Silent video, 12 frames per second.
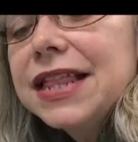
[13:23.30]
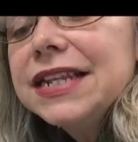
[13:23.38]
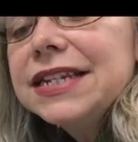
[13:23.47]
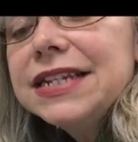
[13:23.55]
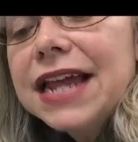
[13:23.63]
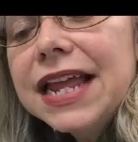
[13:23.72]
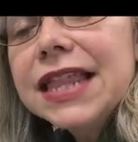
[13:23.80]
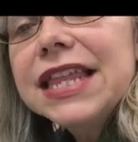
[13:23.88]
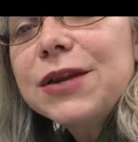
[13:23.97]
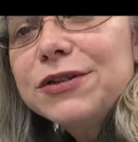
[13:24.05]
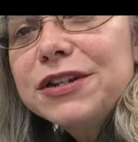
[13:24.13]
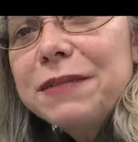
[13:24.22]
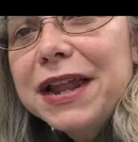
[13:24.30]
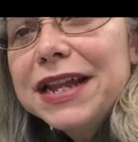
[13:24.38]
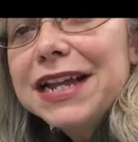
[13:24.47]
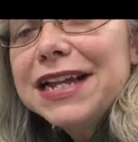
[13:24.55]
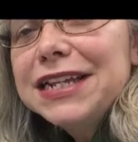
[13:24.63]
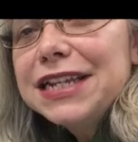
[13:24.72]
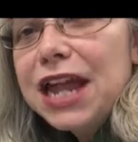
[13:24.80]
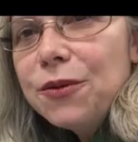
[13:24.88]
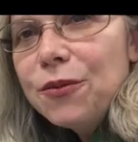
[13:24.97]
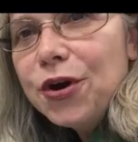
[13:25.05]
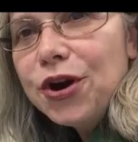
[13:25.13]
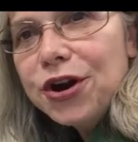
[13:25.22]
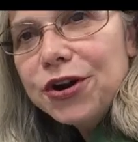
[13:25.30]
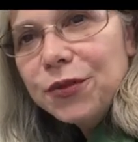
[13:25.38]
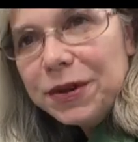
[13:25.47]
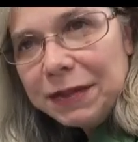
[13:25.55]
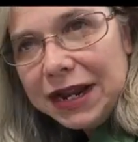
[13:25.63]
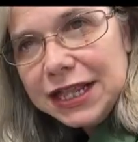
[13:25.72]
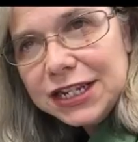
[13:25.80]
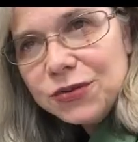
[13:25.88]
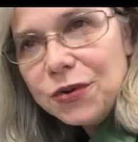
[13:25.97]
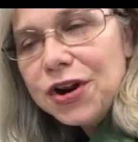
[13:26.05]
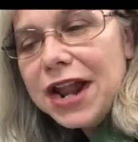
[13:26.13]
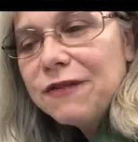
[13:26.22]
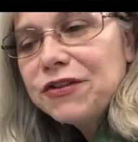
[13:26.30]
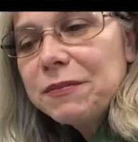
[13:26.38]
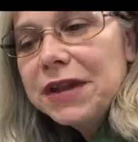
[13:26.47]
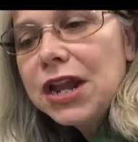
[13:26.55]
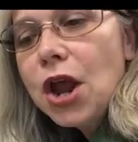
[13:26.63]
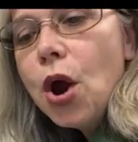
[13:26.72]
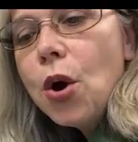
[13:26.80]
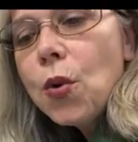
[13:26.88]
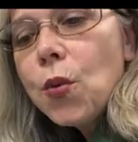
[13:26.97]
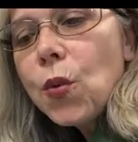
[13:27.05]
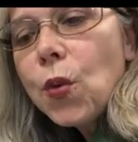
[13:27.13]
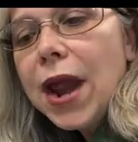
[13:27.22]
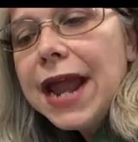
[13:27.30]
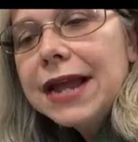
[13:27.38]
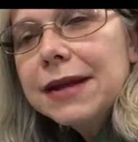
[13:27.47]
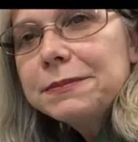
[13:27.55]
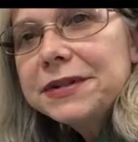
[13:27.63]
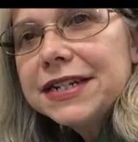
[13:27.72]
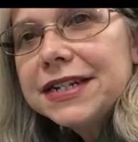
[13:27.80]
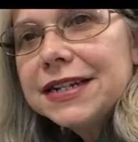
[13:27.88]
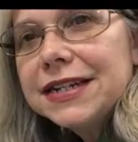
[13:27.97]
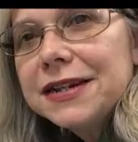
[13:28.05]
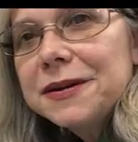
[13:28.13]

the second thing we're spelling is a word. Repeat this word after me. Ramps.